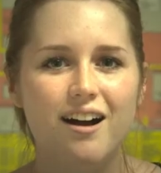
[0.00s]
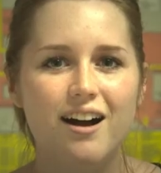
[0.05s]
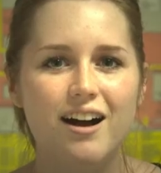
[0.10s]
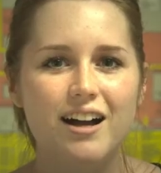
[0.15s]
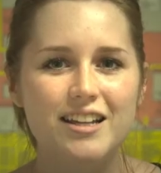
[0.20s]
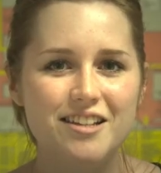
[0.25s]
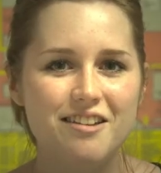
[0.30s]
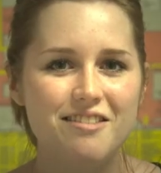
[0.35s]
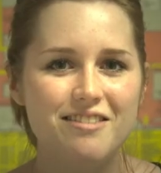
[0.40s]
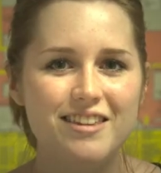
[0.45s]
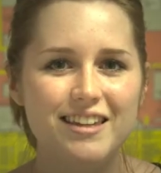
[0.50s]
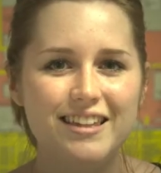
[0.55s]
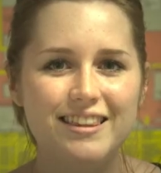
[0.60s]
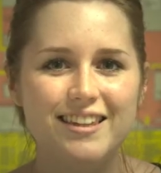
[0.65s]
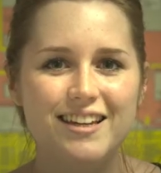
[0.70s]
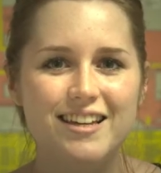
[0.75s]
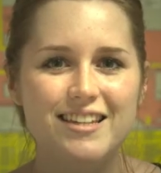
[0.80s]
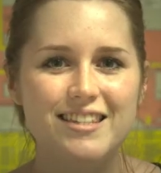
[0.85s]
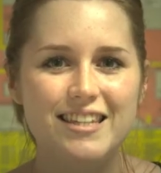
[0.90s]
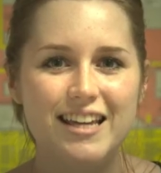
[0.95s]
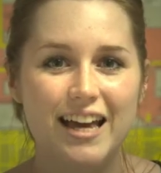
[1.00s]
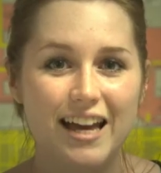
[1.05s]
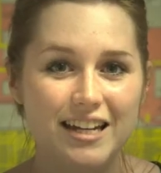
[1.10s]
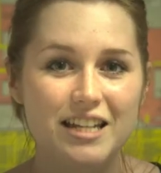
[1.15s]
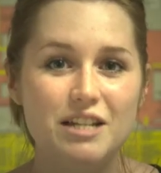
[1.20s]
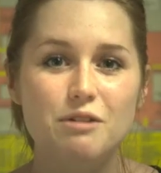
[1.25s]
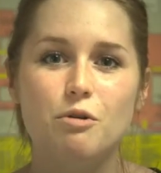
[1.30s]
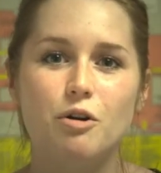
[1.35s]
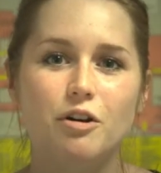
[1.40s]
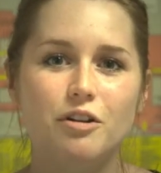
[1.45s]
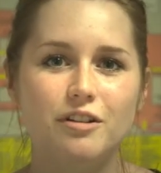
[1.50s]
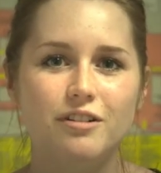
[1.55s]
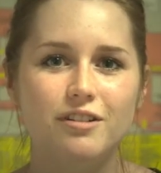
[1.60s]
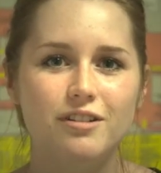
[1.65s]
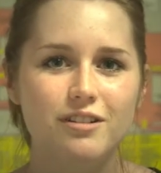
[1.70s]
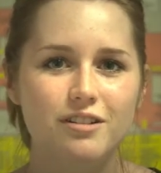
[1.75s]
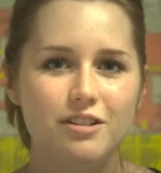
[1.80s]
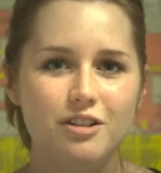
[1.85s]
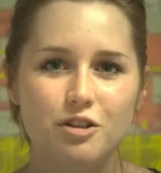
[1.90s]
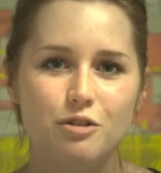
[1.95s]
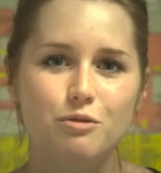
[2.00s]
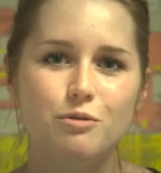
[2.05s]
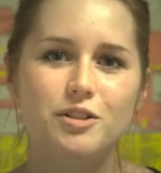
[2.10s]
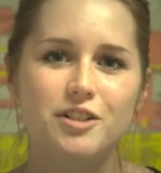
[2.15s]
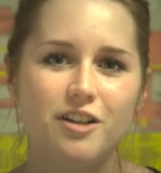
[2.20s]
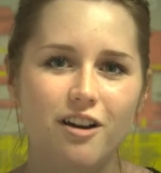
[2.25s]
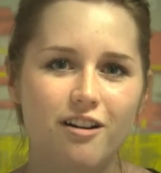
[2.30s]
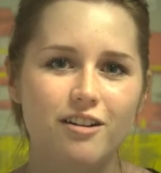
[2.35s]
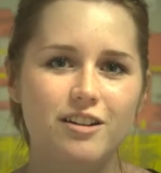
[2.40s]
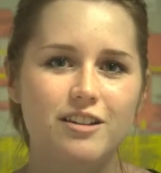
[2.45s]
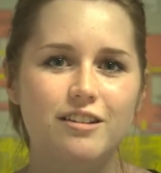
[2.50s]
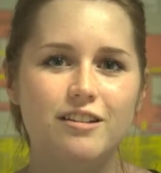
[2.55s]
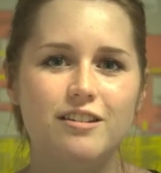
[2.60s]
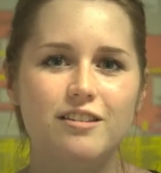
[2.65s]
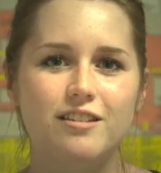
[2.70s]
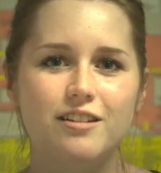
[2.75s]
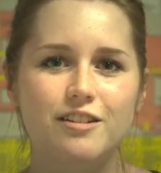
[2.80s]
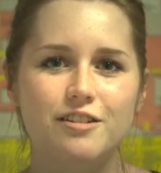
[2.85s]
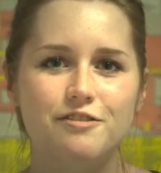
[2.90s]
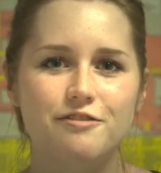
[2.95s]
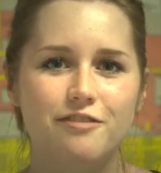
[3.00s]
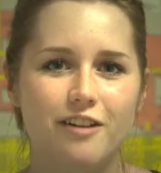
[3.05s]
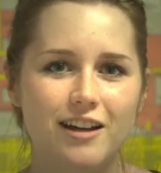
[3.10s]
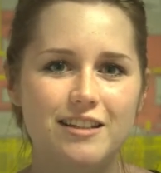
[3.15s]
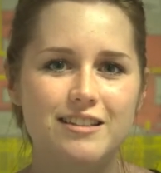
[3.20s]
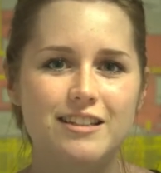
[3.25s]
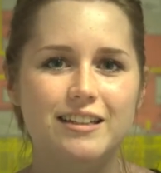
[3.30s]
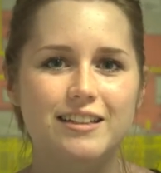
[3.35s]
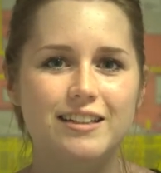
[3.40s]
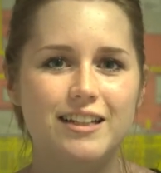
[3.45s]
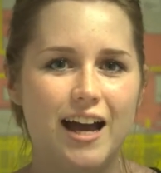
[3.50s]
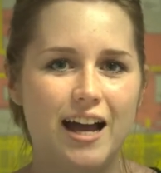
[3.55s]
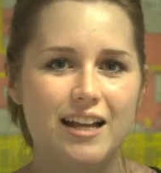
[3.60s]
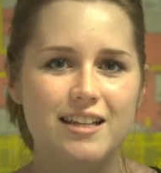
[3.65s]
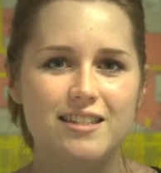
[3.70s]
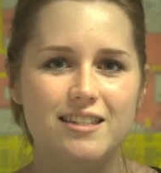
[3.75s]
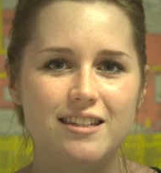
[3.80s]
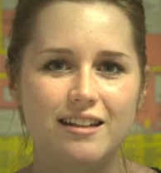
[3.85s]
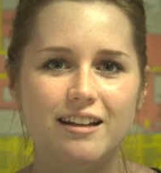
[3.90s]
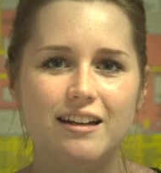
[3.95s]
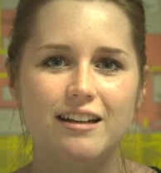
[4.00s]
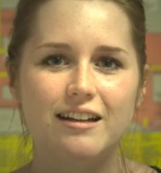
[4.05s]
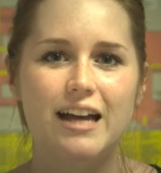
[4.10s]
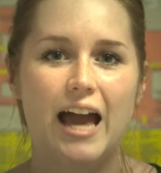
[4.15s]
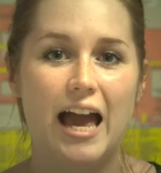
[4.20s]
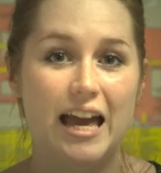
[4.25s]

I don't think there's anyone who would argue that fighting cancer